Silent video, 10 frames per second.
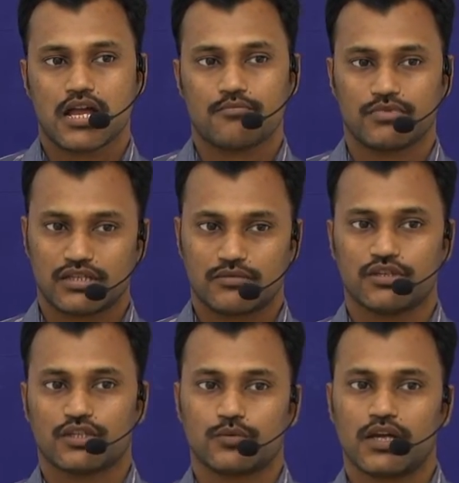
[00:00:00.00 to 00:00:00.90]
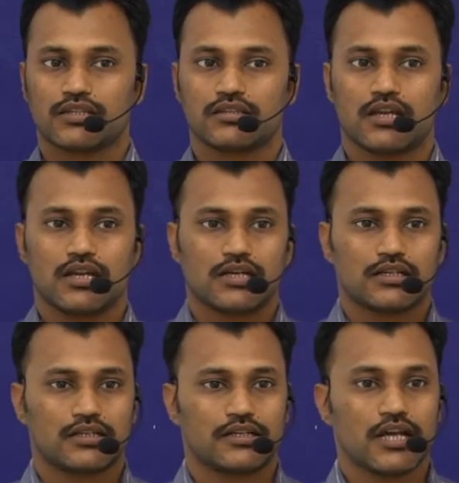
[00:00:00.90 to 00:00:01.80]
Mr. Biswas
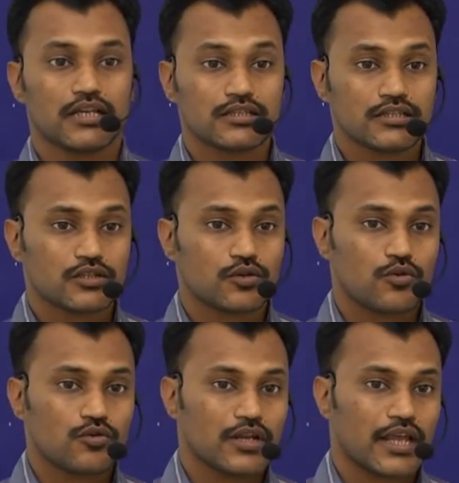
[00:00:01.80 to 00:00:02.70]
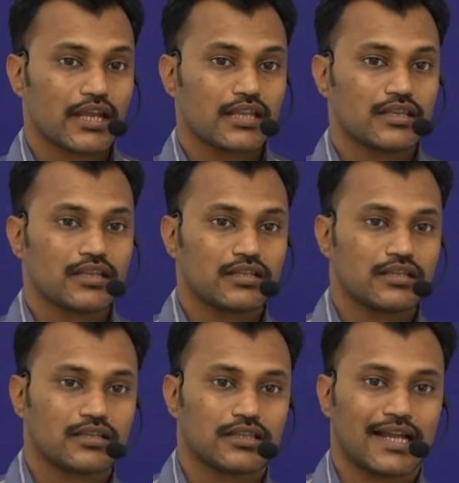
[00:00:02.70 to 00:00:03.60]
doesn't own
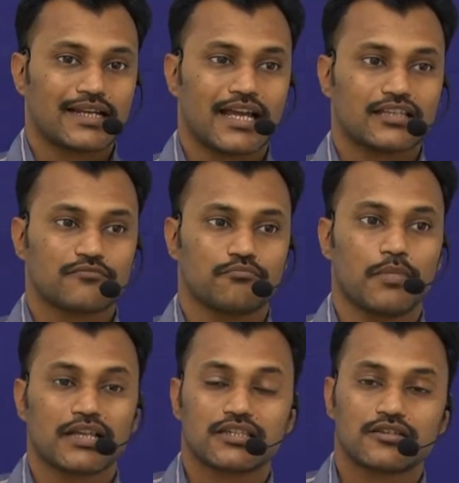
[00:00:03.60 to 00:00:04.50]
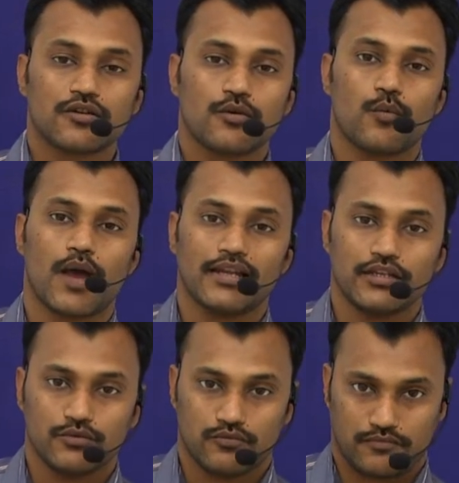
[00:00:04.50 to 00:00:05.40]
anything that has much
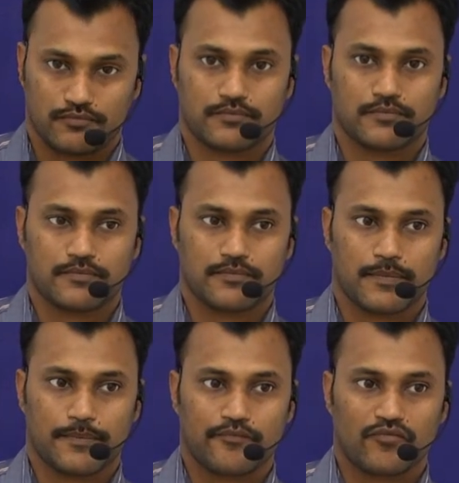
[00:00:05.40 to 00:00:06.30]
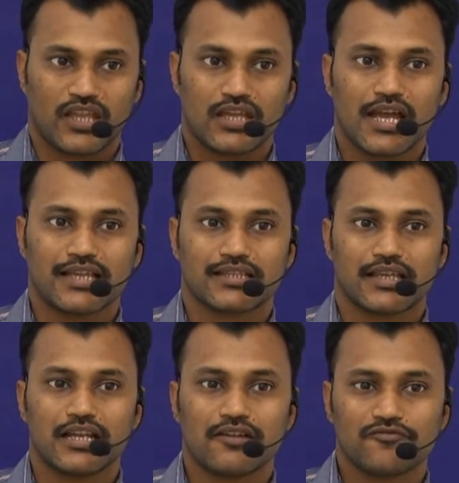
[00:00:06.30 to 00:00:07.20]
value. He has
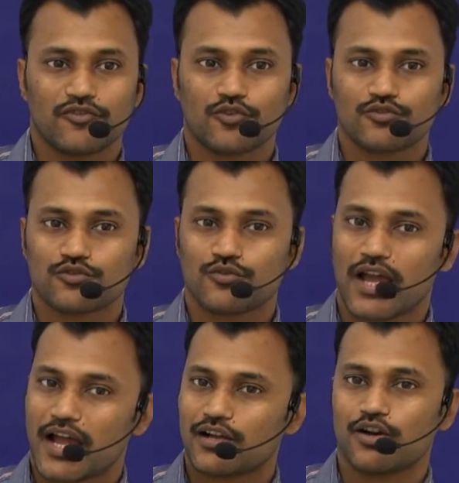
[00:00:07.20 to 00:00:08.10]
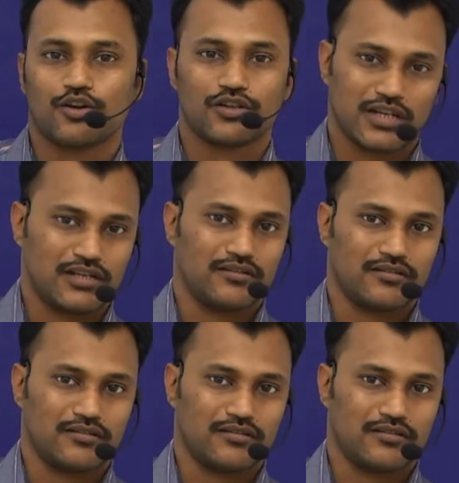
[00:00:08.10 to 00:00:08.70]
enough clothes to hang on nail.